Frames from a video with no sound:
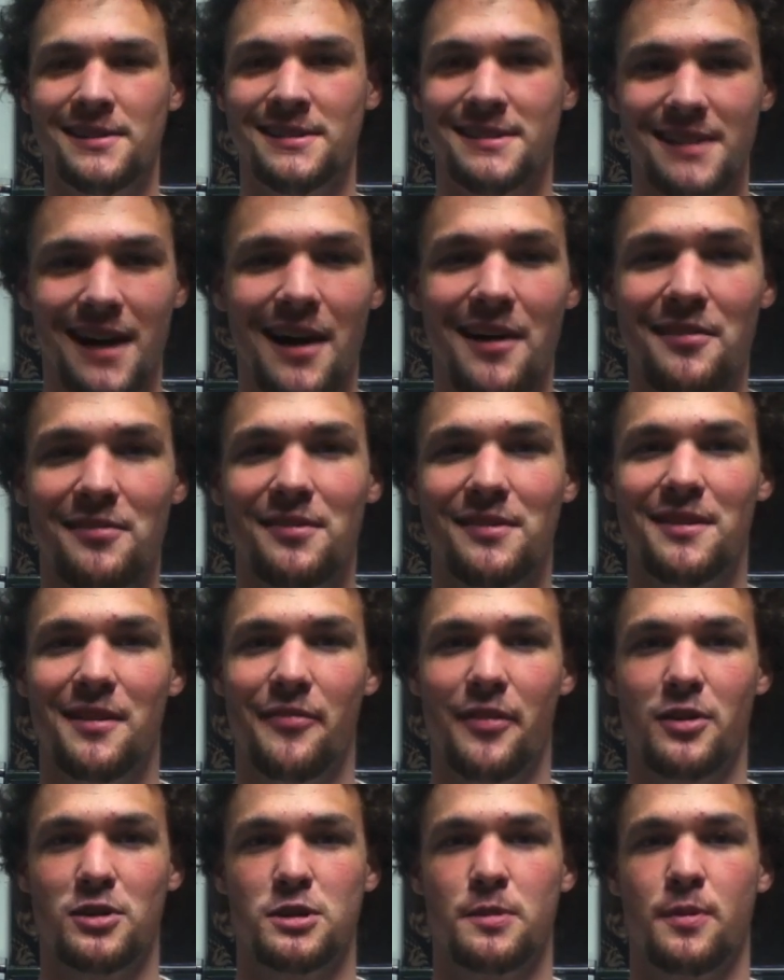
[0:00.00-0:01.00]
love
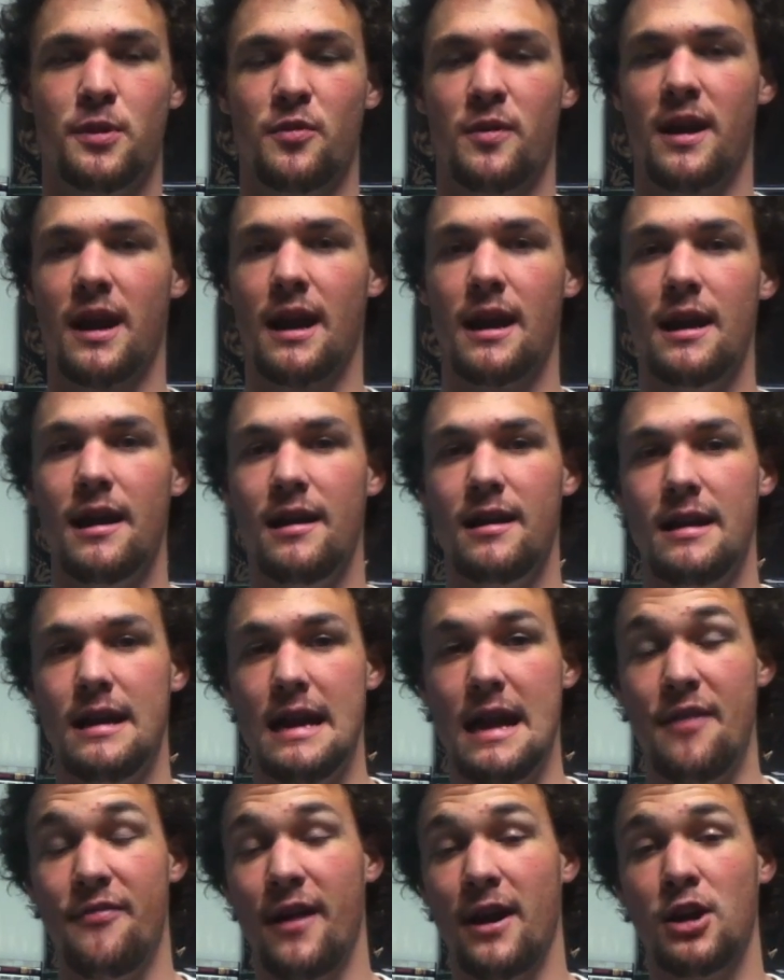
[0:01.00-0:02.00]
The Fellowship of the Ring.
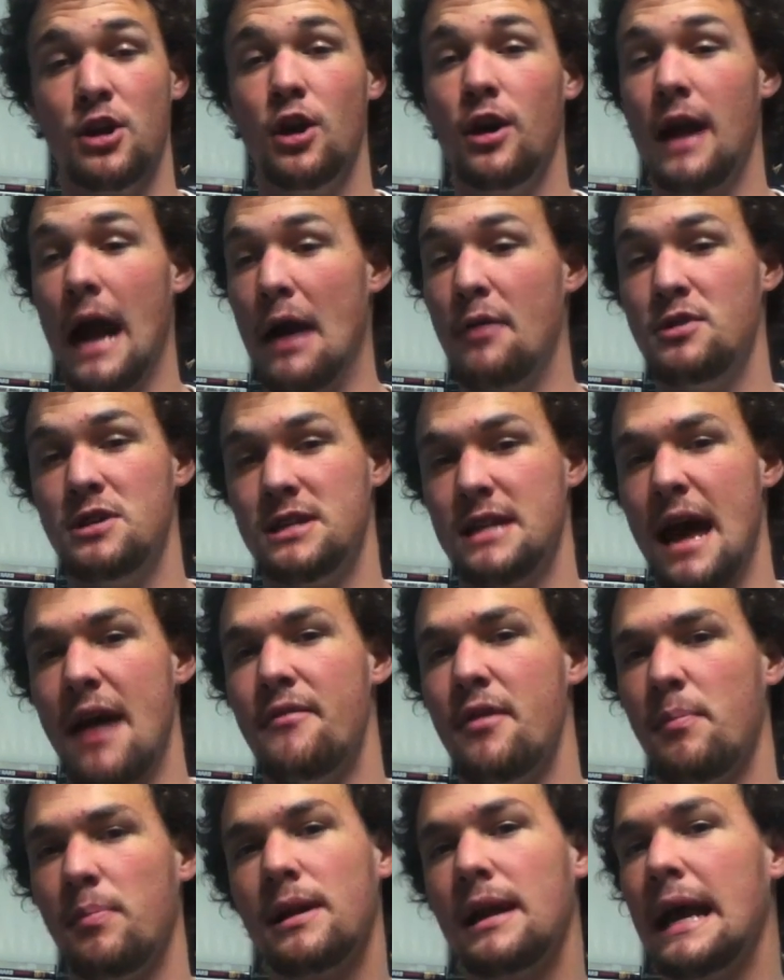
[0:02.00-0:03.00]
If I could, I would just
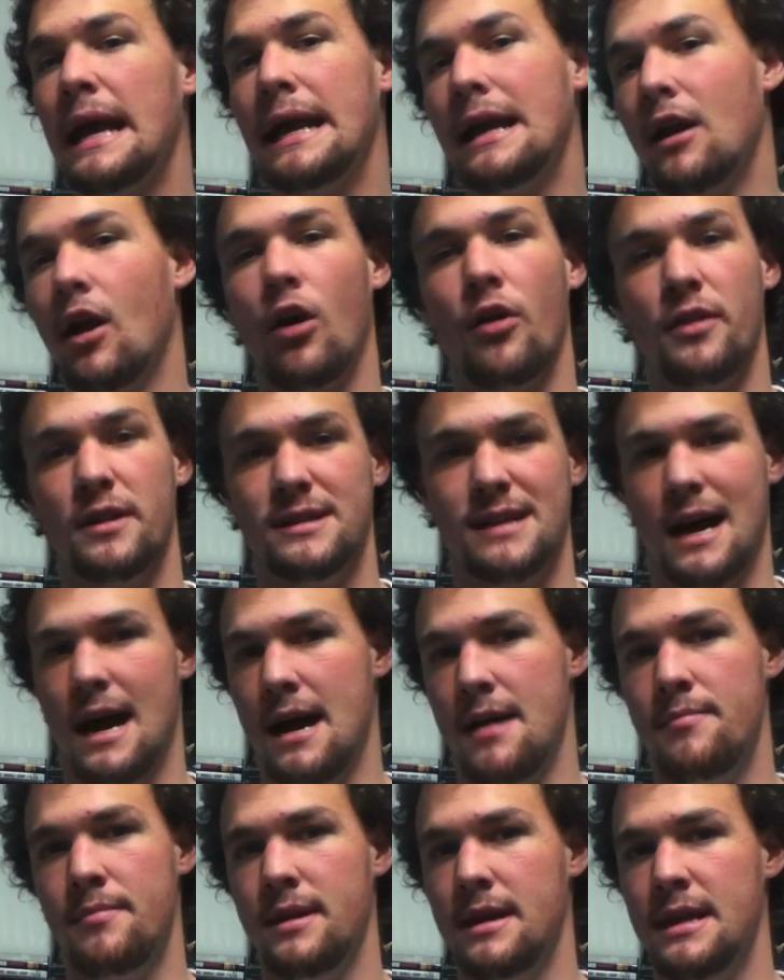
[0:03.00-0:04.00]
have it playing all the
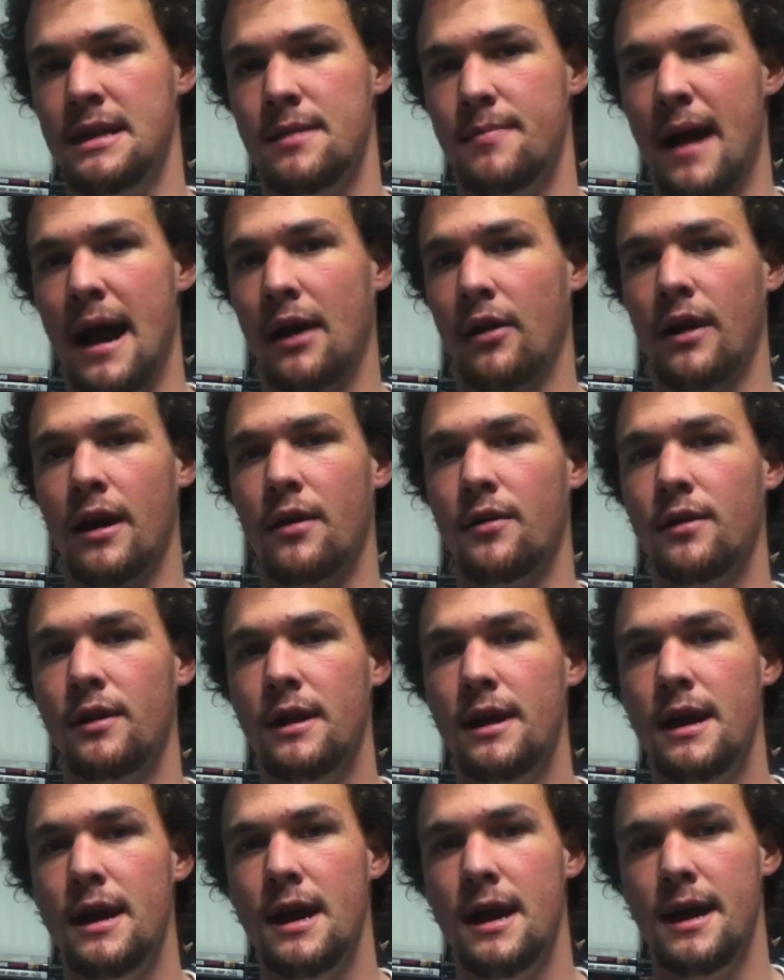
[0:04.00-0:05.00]
time in the
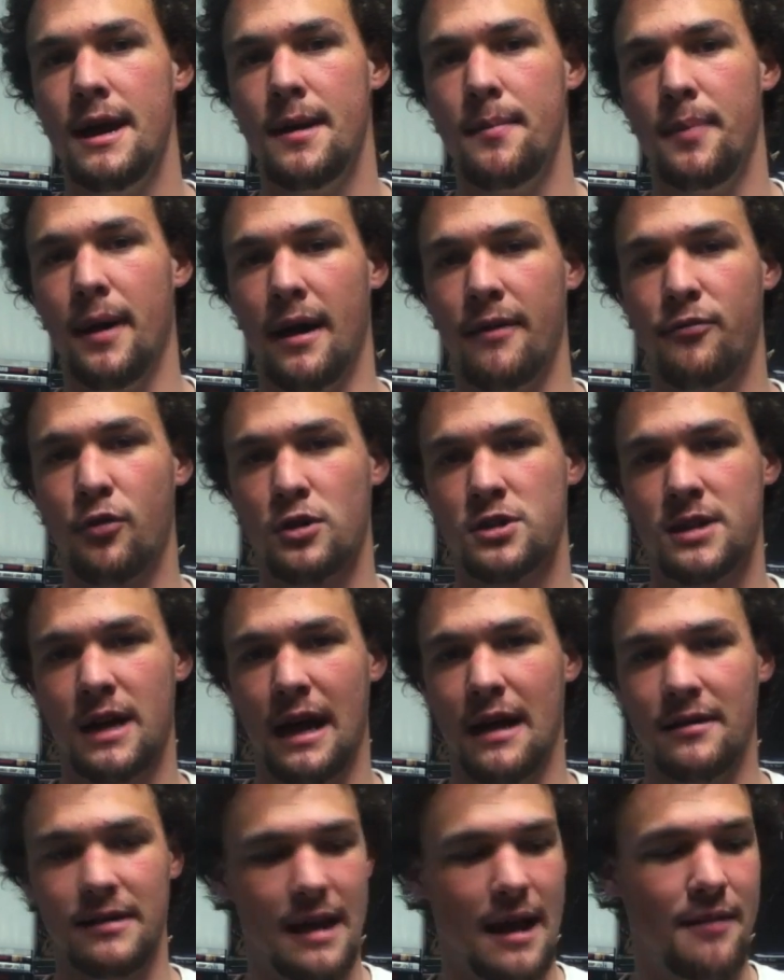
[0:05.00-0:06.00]
background. But
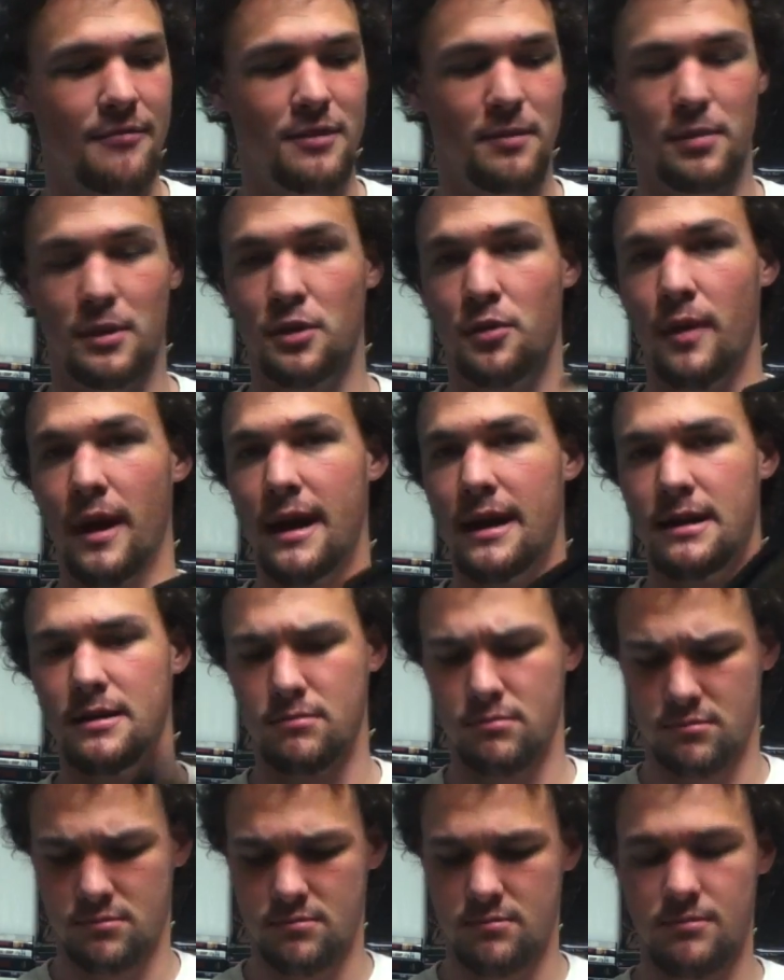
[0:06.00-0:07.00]
unfortunately, I only have the
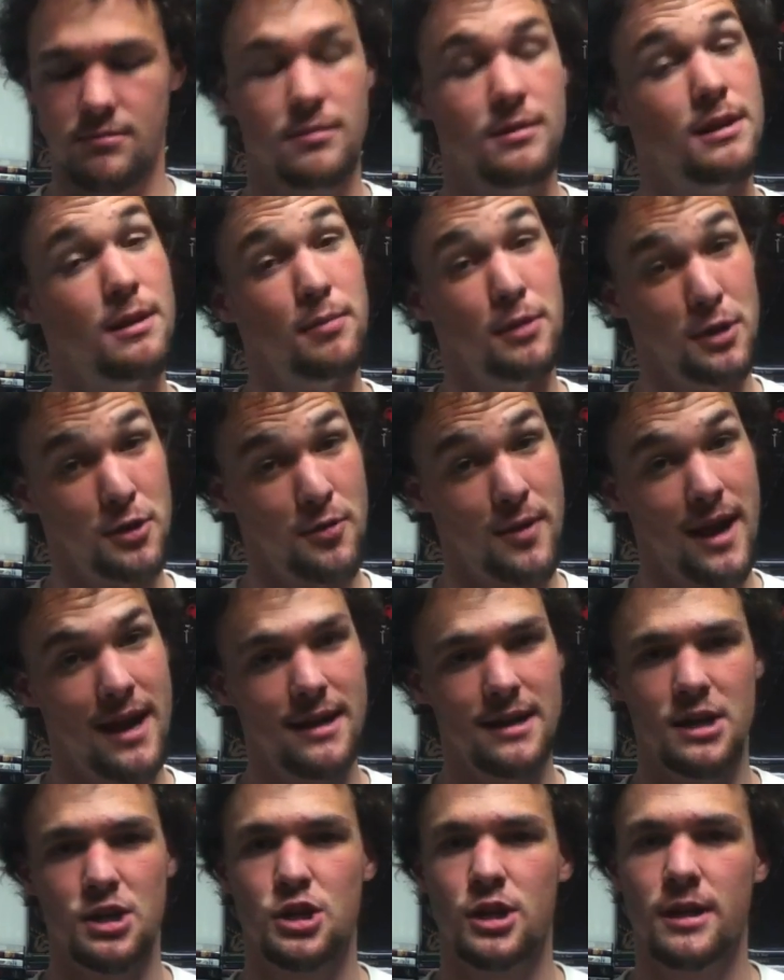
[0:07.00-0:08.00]

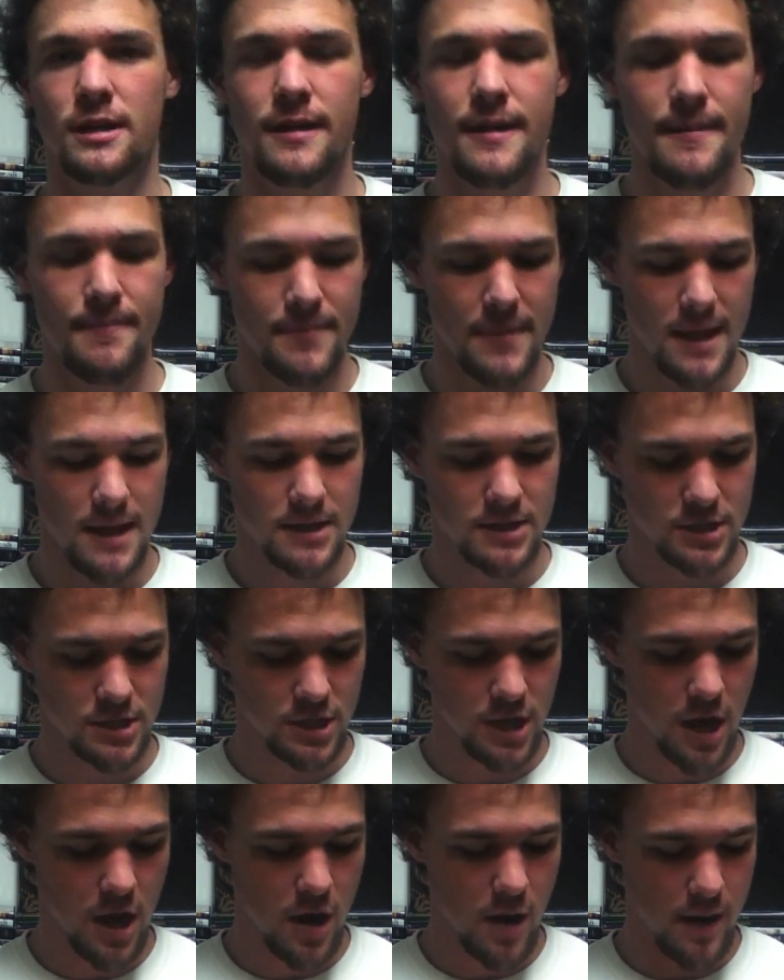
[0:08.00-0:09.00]
Blu-ray edition.
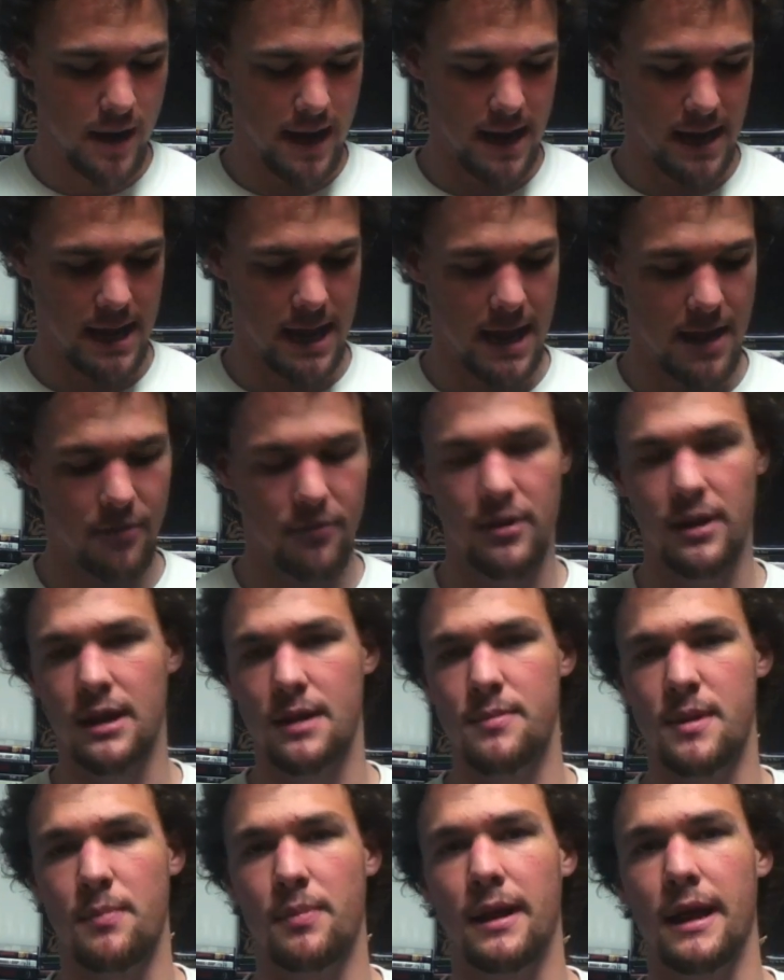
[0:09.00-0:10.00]
So it can't
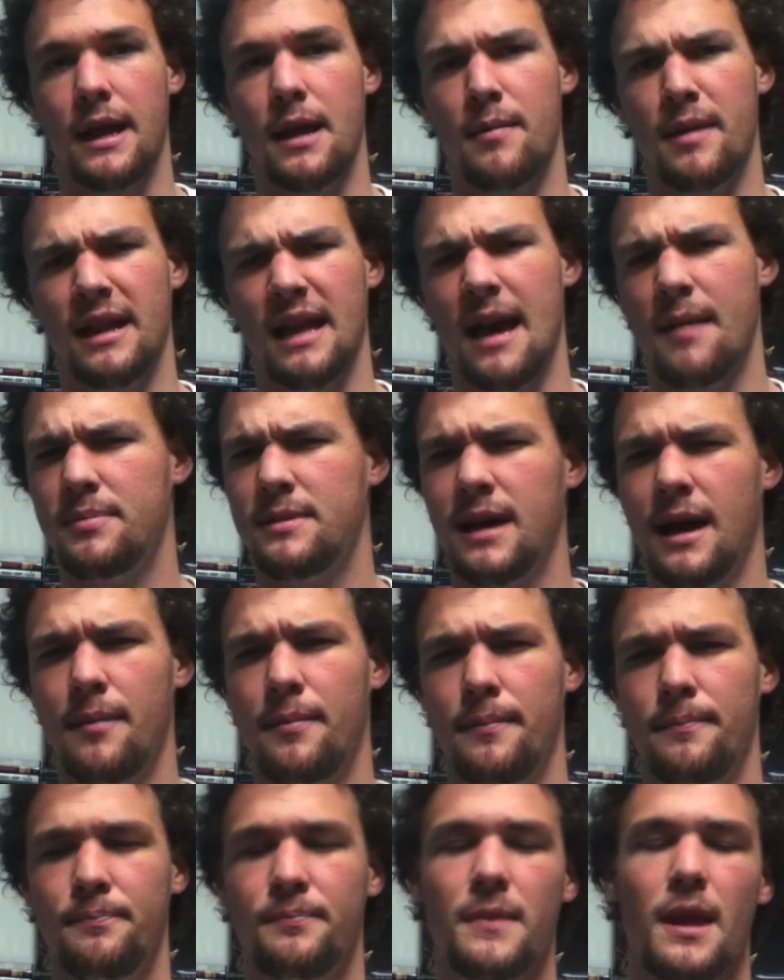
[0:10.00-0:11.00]
really be playing on my
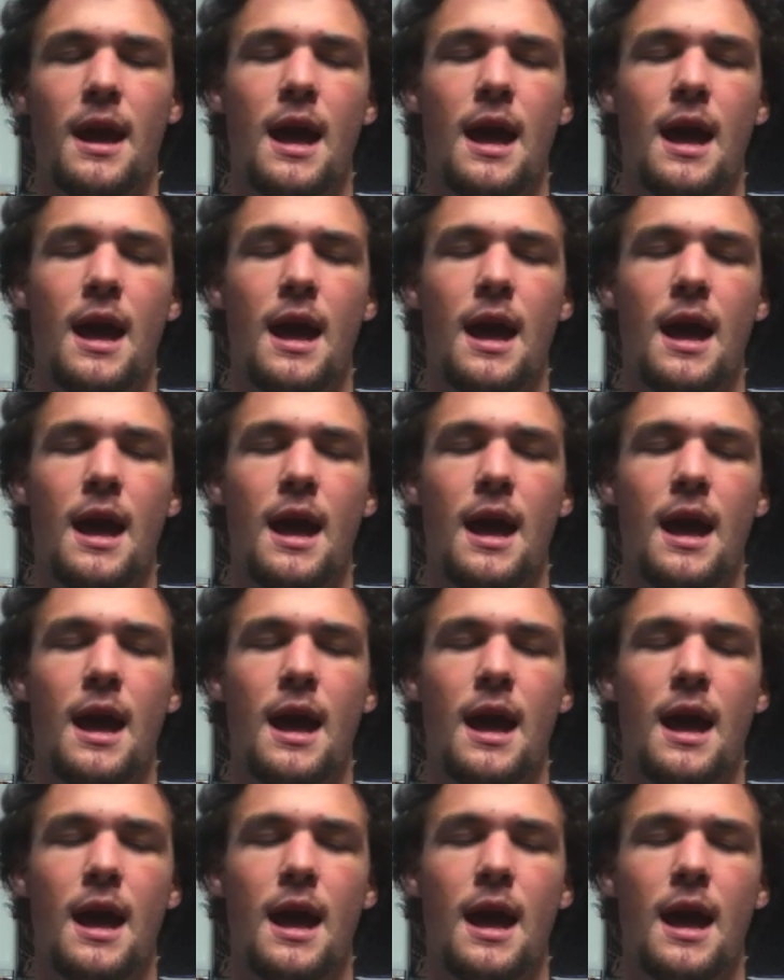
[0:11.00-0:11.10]
laptop.